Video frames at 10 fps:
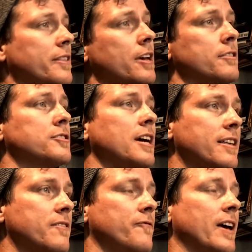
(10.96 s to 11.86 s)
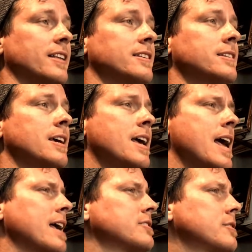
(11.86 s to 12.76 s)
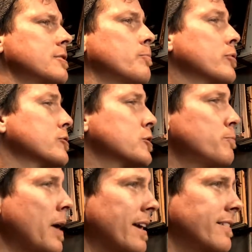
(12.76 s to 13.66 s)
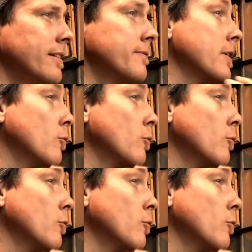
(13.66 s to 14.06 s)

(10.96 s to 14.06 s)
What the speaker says: on the other side of the fence as to the perspective